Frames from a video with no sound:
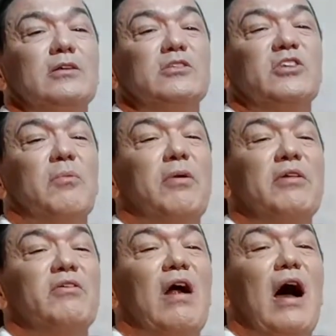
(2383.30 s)
She'd
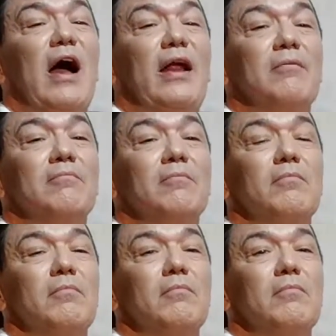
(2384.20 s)
been crying.
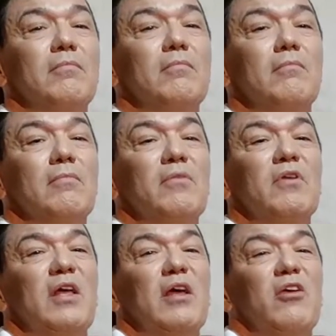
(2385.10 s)

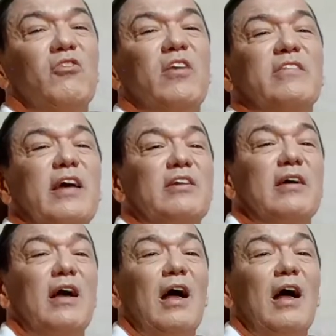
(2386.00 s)
She said,